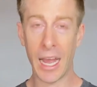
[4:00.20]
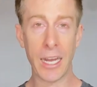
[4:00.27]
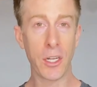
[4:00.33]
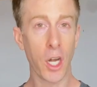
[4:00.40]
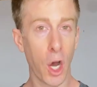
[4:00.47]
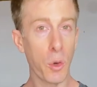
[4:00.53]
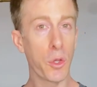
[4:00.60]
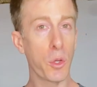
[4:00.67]
I
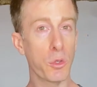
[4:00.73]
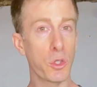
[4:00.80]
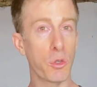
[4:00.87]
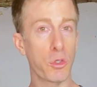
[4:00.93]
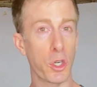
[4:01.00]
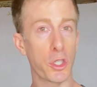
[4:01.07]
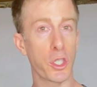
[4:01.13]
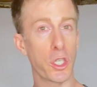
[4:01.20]
know Huge
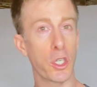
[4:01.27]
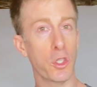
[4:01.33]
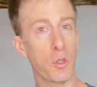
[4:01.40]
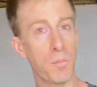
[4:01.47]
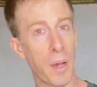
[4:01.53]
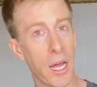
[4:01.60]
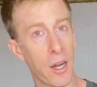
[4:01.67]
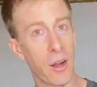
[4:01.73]
Nutrition can do
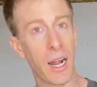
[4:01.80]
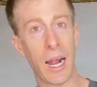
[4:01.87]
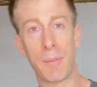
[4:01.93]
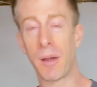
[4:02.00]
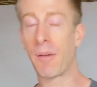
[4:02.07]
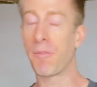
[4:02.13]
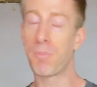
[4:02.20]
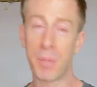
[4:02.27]
better, and I'm
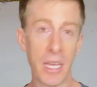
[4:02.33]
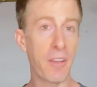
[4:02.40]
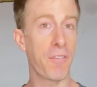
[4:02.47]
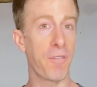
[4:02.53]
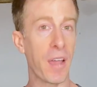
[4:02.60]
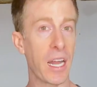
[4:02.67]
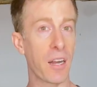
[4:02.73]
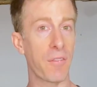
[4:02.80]
a big
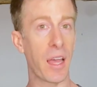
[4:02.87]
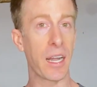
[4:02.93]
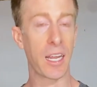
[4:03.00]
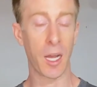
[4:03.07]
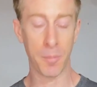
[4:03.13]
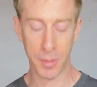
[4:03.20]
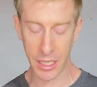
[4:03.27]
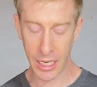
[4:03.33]
fan of that
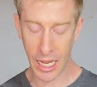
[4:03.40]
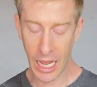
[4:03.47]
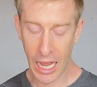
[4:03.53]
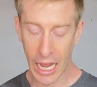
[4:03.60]
company.